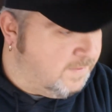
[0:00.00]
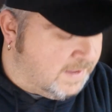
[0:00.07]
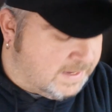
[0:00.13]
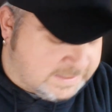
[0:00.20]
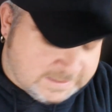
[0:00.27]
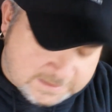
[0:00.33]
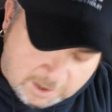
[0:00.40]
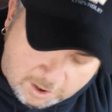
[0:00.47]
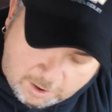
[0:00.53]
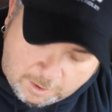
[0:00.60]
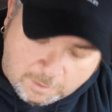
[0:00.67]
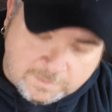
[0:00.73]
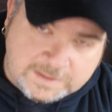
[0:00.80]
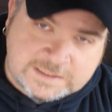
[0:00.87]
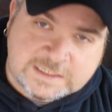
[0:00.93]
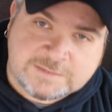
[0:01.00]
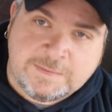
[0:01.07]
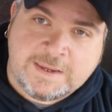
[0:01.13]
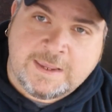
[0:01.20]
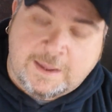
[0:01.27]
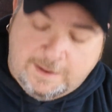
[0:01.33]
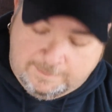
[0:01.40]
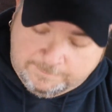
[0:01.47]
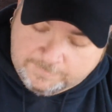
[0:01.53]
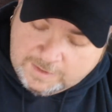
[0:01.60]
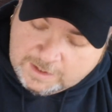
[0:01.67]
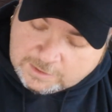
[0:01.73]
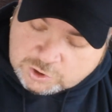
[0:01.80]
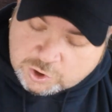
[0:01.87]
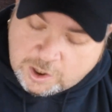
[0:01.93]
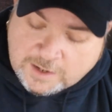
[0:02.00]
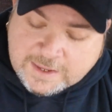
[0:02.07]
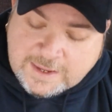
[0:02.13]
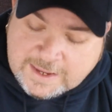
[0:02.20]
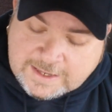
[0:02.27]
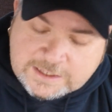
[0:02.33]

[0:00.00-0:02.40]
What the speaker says: This is all this has become. Trucking